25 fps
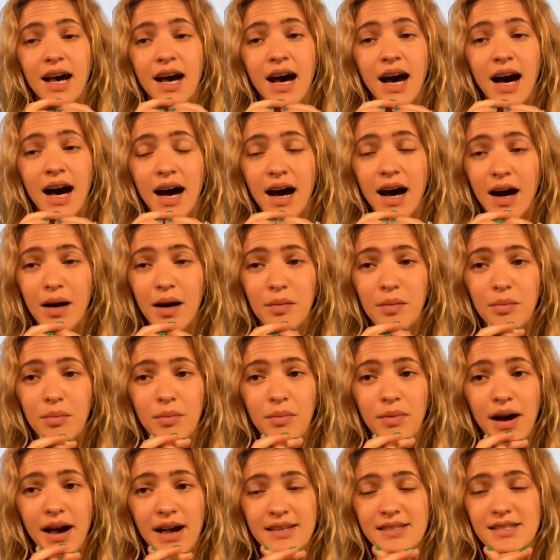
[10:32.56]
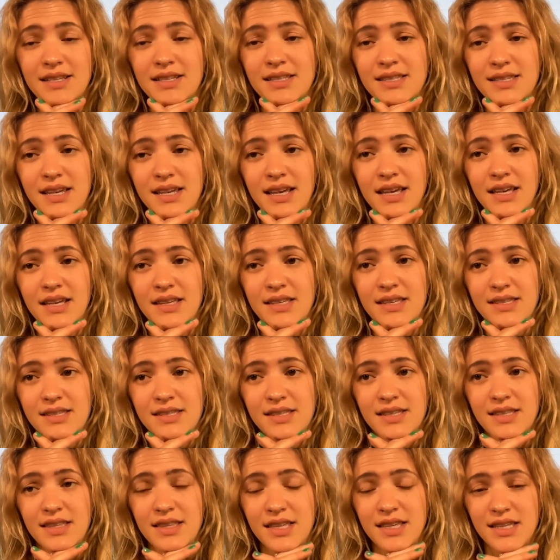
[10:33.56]
as it
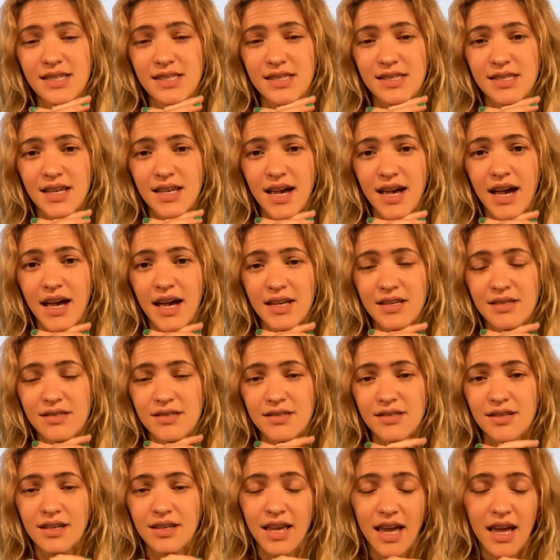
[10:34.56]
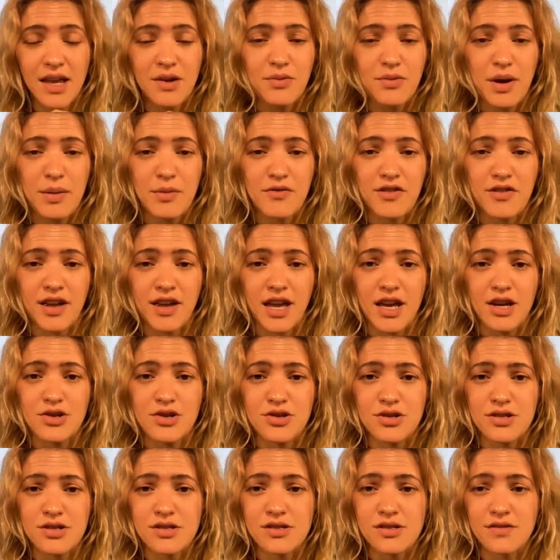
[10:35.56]
sinks, this has, again,
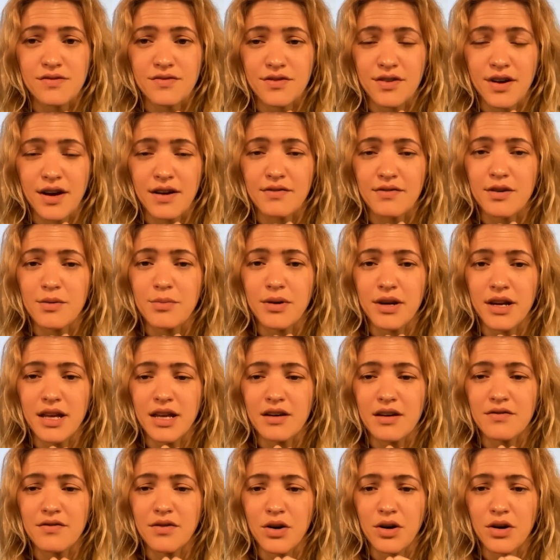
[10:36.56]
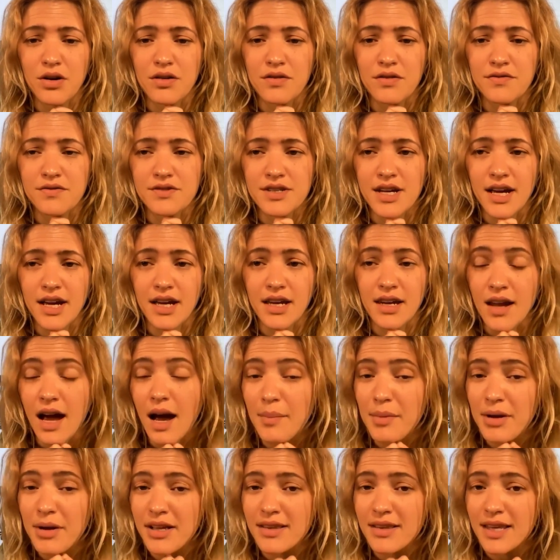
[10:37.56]
ramifications for everybody involved,
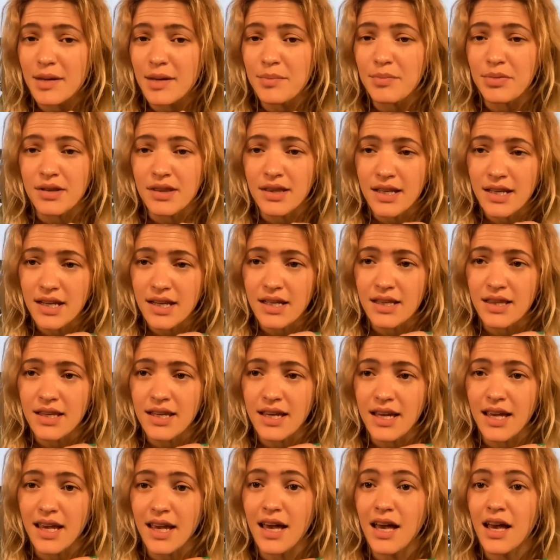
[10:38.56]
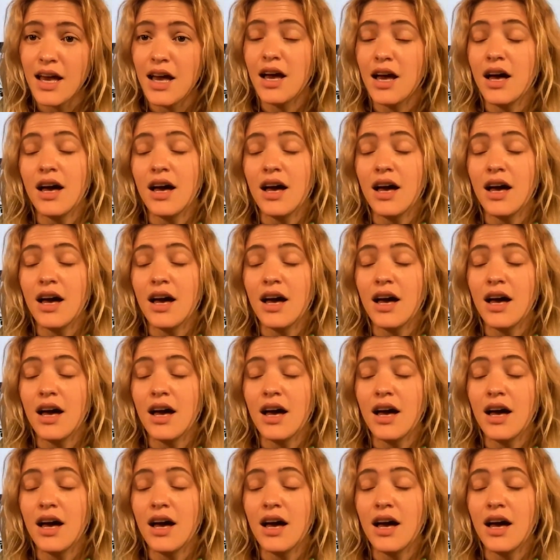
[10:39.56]
economically, politically,